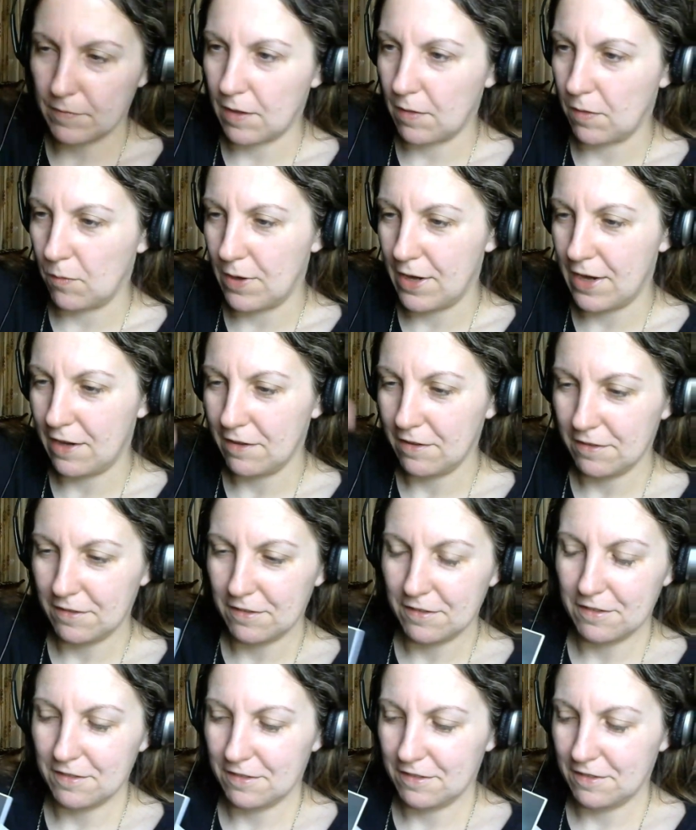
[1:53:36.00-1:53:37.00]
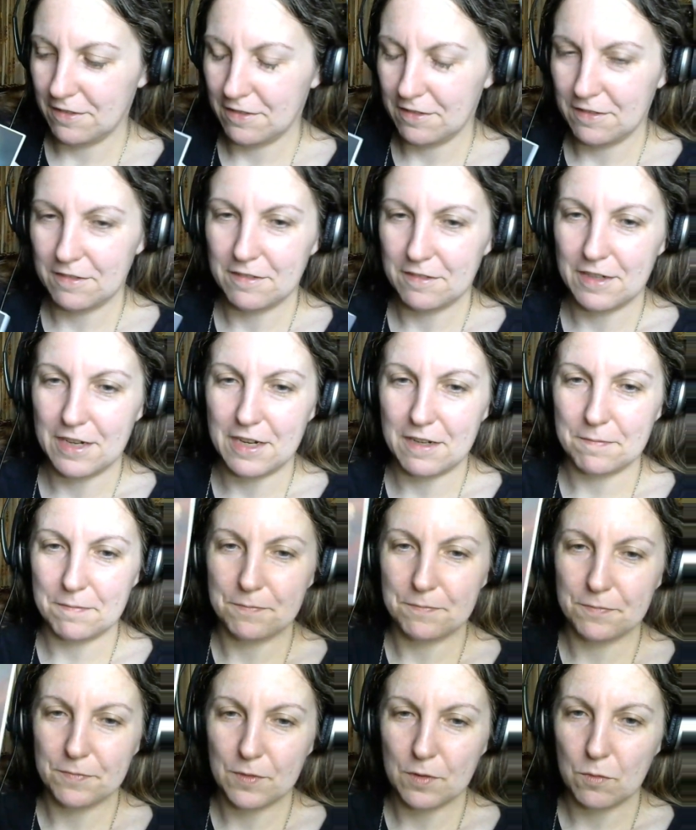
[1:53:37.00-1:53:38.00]
other way, right?
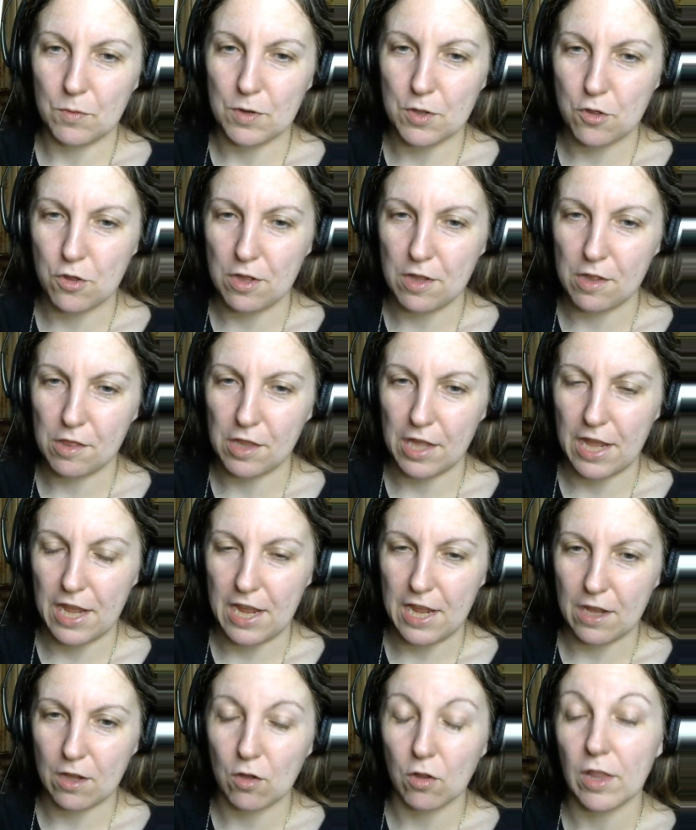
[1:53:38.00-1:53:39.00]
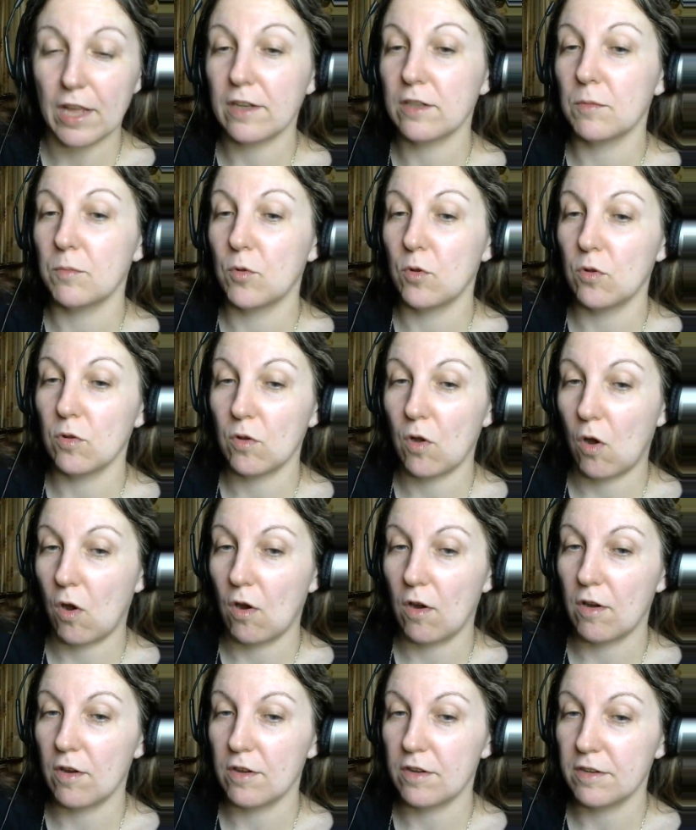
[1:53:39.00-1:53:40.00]
Which is a collectible
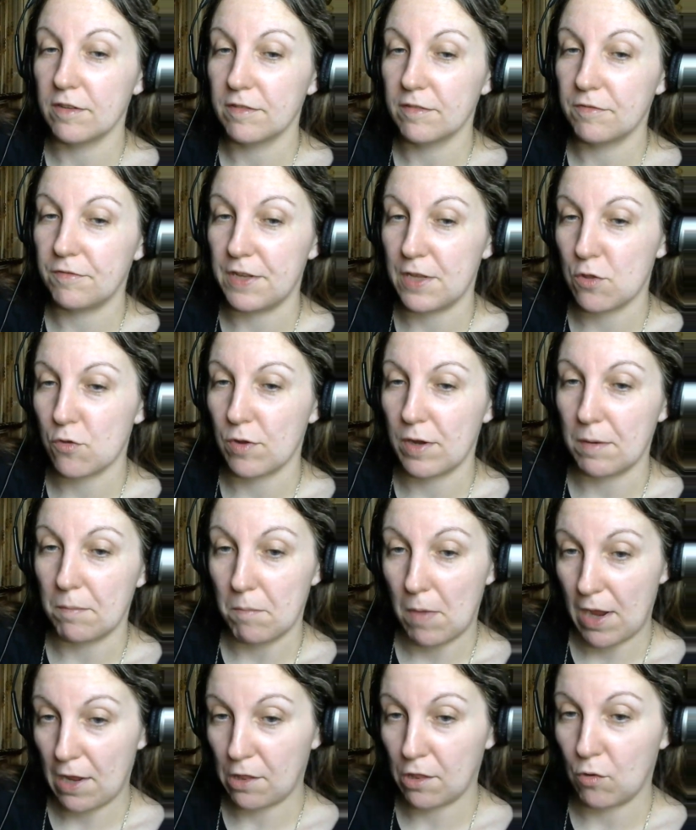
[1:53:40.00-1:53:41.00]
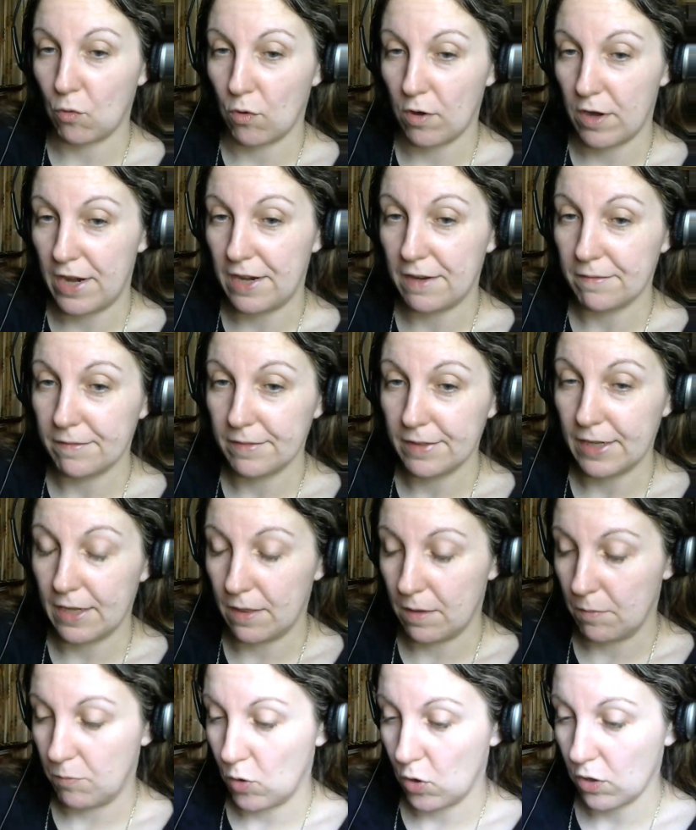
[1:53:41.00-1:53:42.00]
card featuring my story
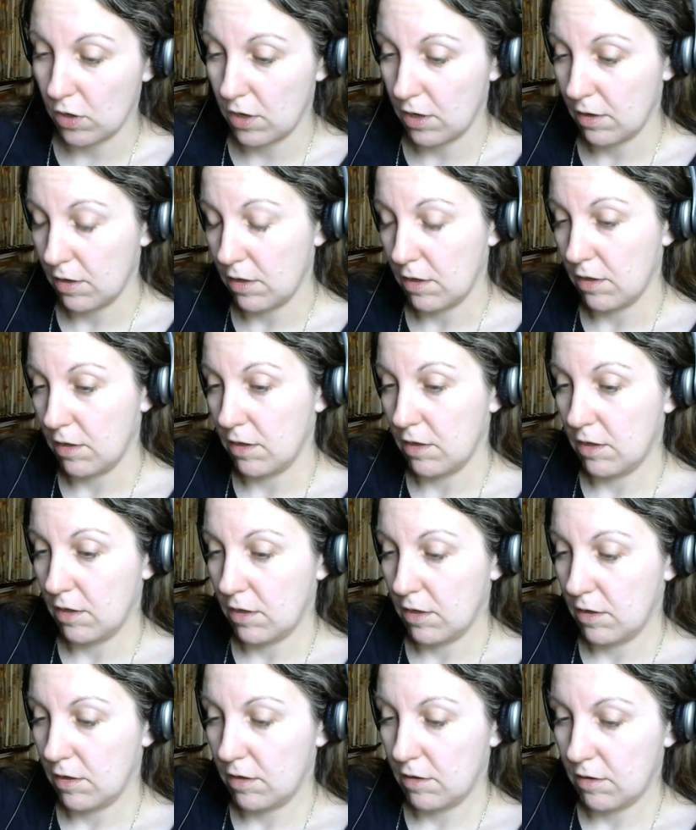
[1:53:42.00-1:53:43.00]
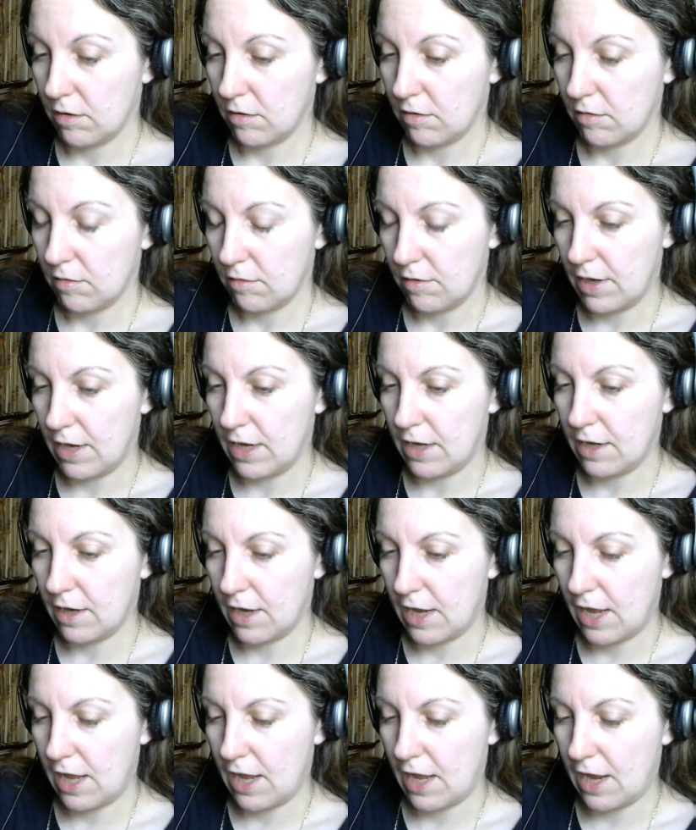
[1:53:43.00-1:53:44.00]
in the book, right?
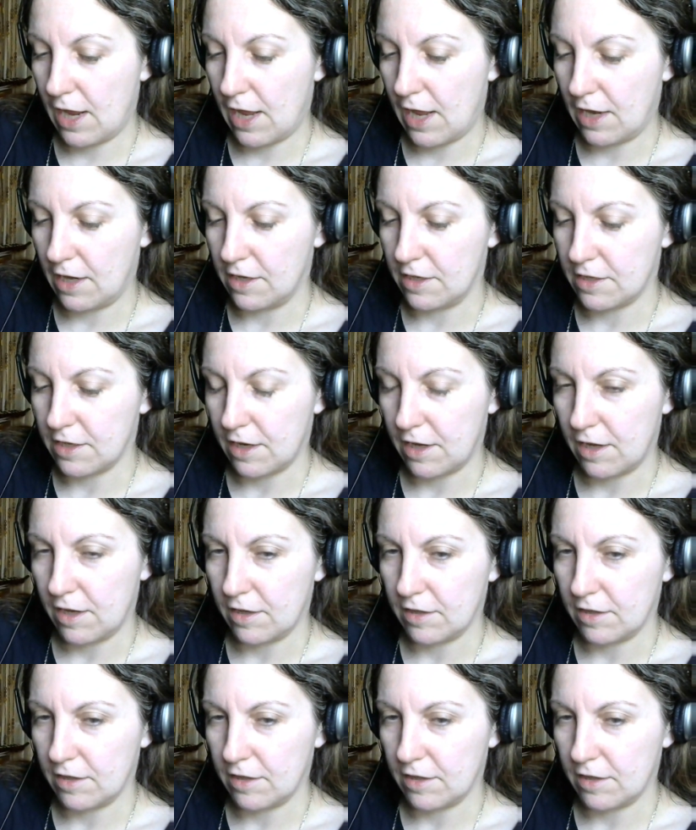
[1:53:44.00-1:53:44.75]
And